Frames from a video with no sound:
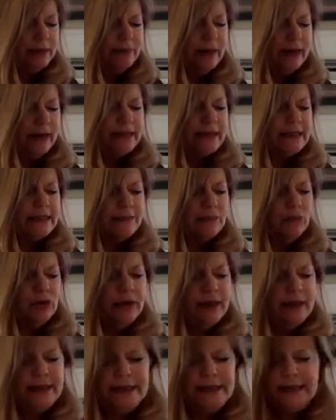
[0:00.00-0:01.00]
about this, the more
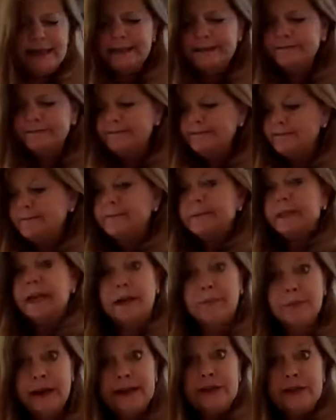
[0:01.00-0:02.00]
I think I
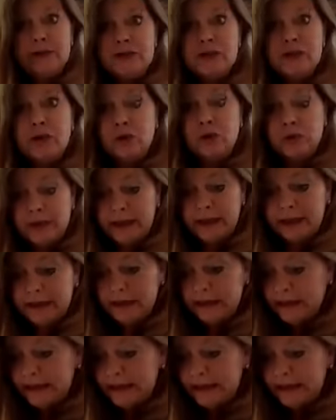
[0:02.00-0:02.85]
might use coconut